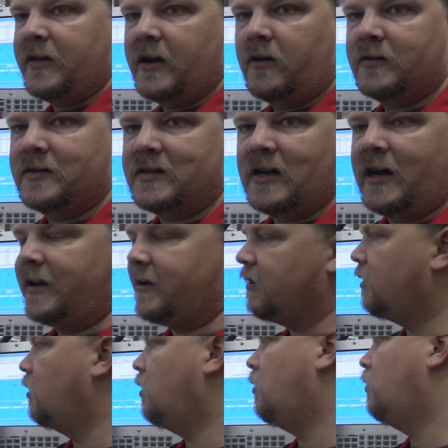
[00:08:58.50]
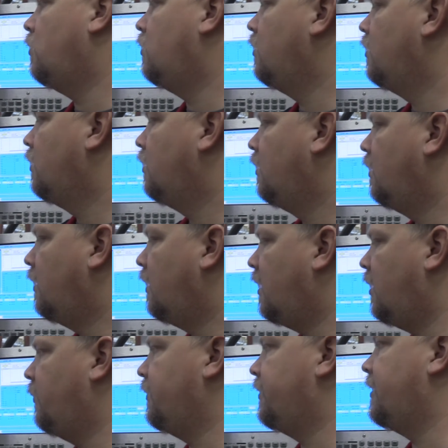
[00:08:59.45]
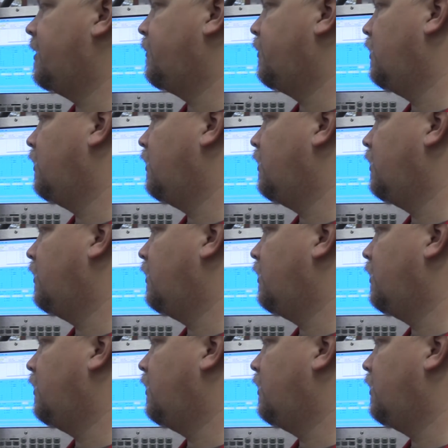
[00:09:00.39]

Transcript: the outside and go uh, with that